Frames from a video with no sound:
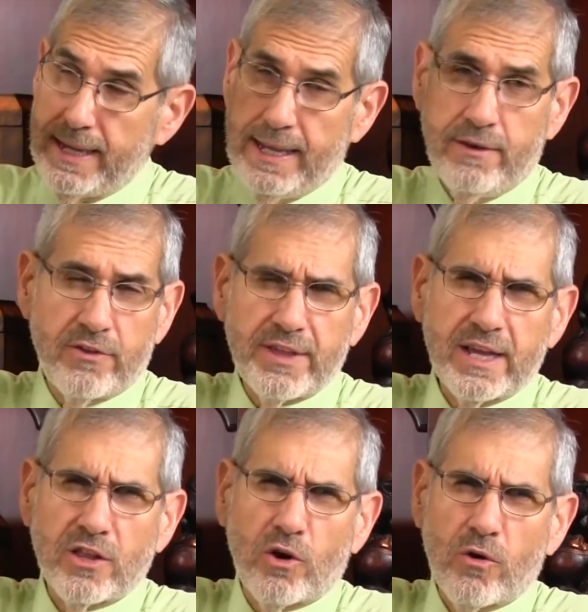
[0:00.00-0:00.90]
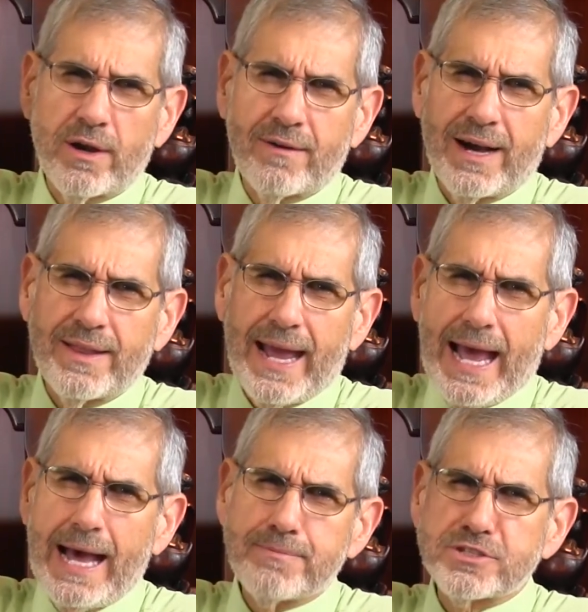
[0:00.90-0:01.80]
and you think of the glory of God, the
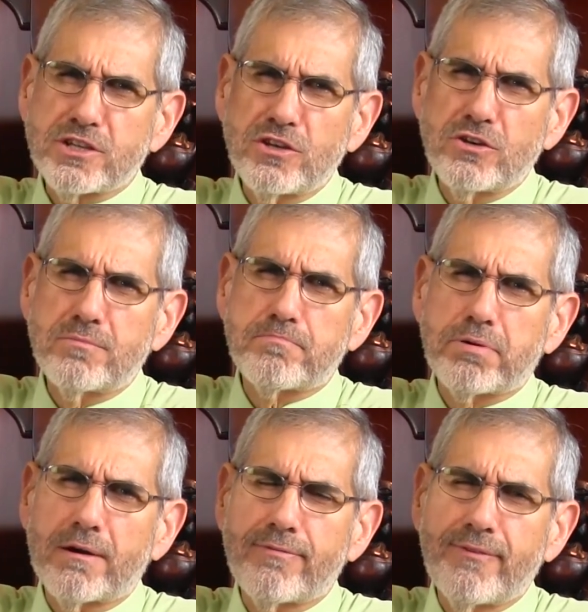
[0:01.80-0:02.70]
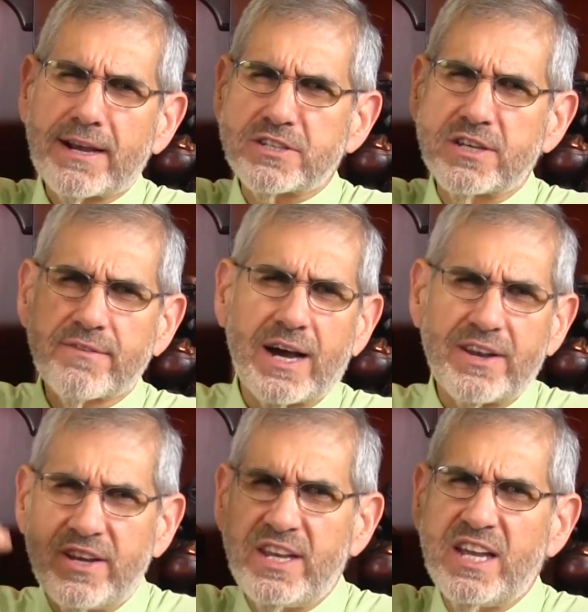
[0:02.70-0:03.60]
absolute perfection of God.
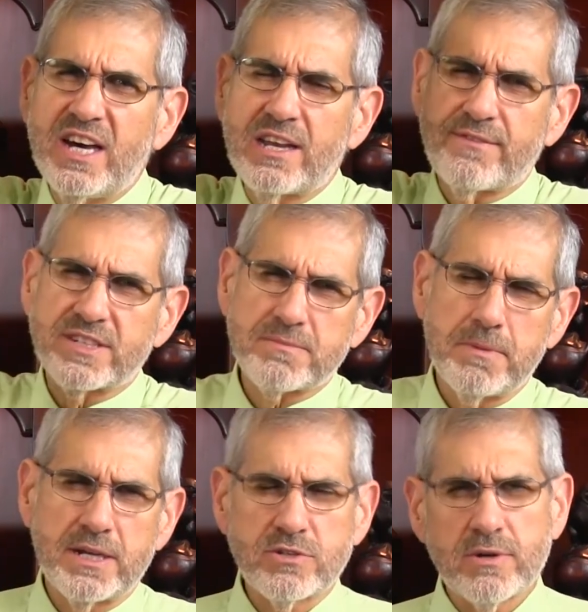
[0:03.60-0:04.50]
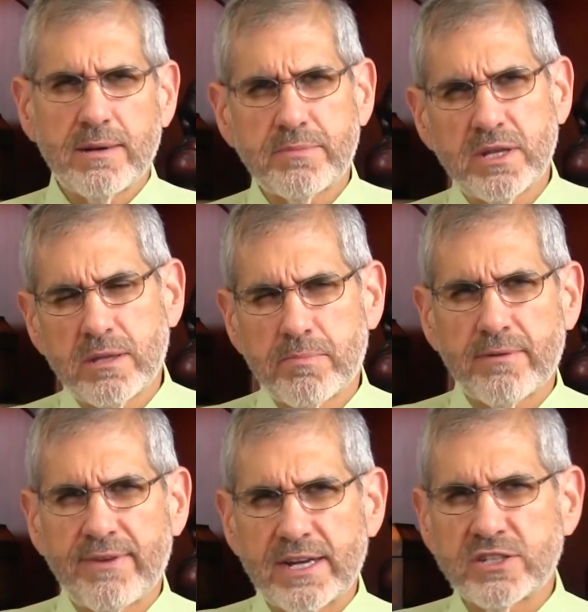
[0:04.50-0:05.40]
None of us measure up to the
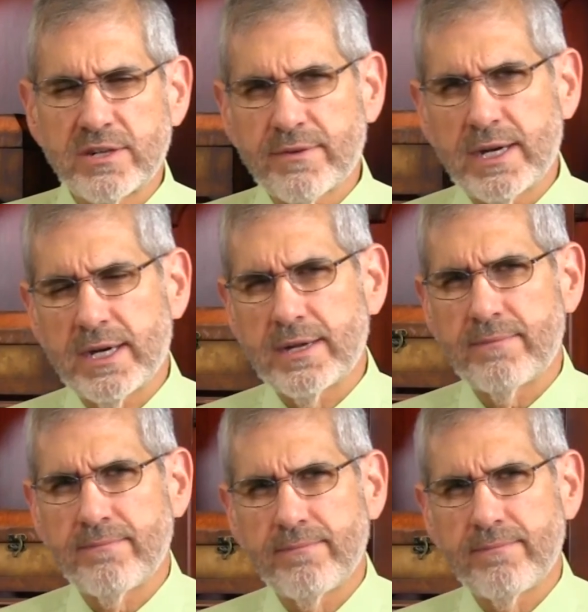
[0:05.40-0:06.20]
perfection of God.